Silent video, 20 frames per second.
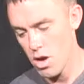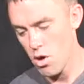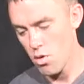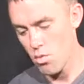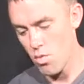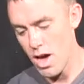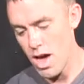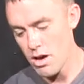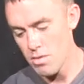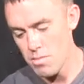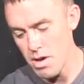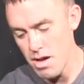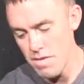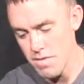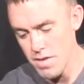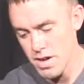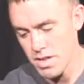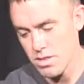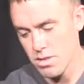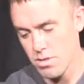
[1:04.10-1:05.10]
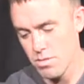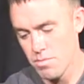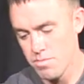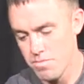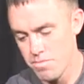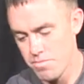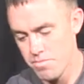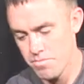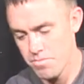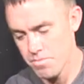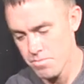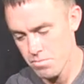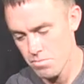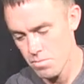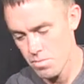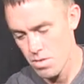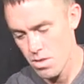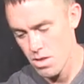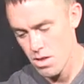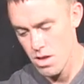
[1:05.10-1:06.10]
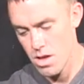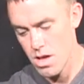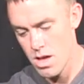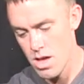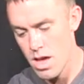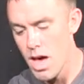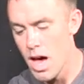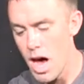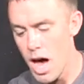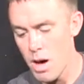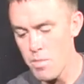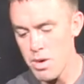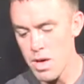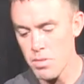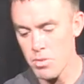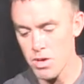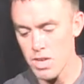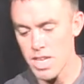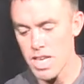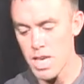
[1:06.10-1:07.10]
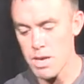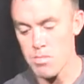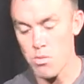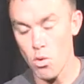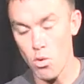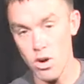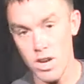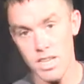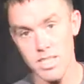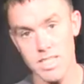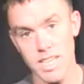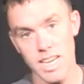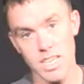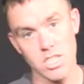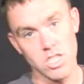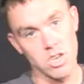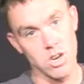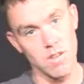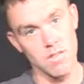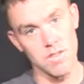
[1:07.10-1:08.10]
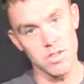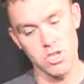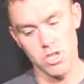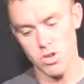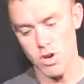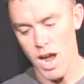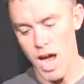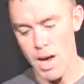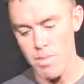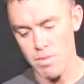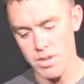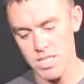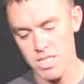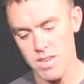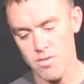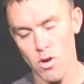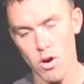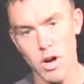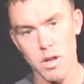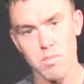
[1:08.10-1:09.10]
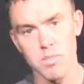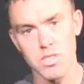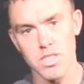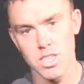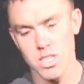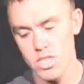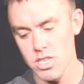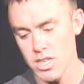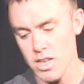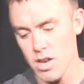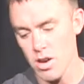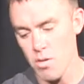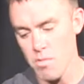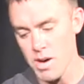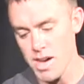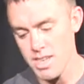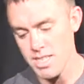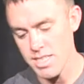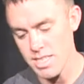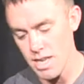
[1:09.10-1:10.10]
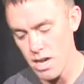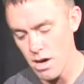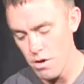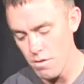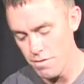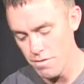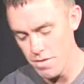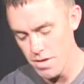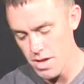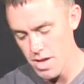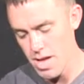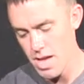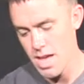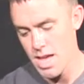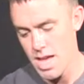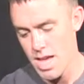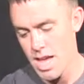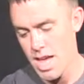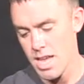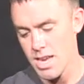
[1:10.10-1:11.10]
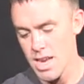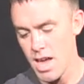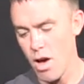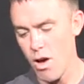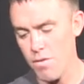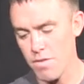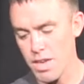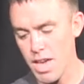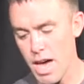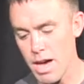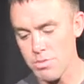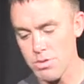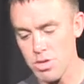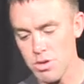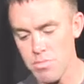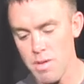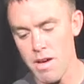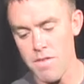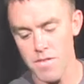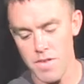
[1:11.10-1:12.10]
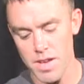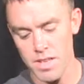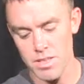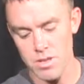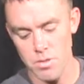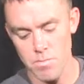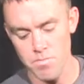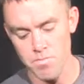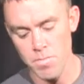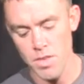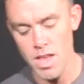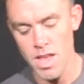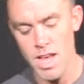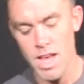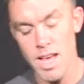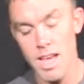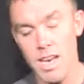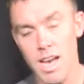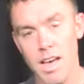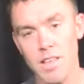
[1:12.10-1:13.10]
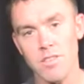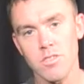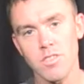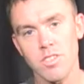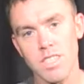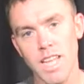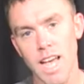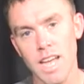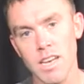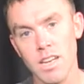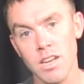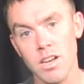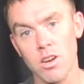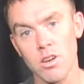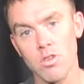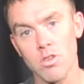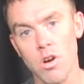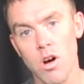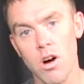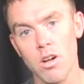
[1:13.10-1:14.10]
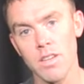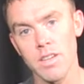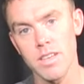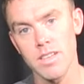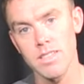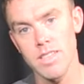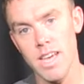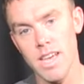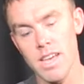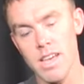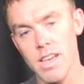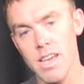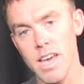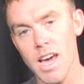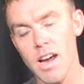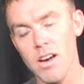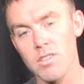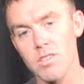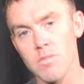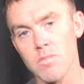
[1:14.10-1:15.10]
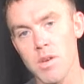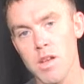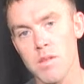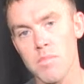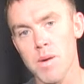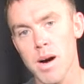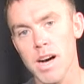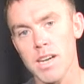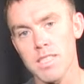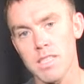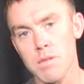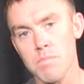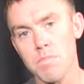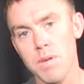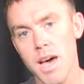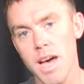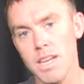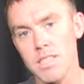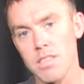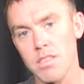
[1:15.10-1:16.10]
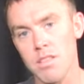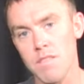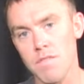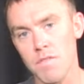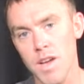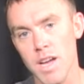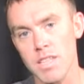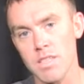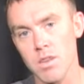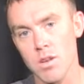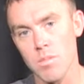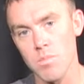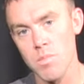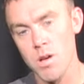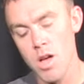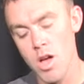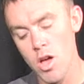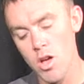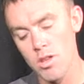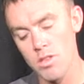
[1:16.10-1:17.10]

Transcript: around my victim, I'm able to keep orientation of the strap because I've already positioned it on myself, and now I've captured my victim, and either standing or crawling, taking care to minimize impact to the victim